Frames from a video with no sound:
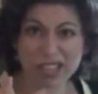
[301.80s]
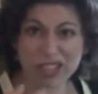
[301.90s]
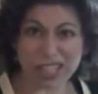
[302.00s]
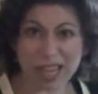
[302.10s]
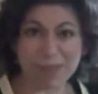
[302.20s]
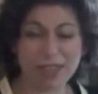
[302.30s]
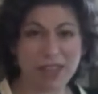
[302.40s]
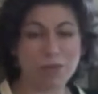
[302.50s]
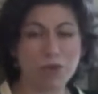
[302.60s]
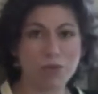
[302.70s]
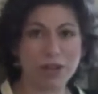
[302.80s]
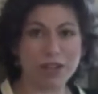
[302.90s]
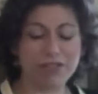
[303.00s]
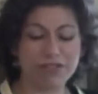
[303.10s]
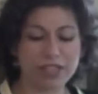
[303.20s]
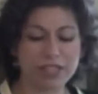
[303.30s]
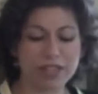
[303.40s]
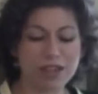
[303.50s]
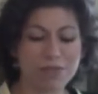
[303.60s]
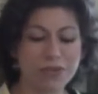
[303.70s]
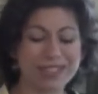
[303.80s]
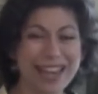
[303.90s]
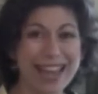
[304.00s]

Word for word: match tape thing will work for almost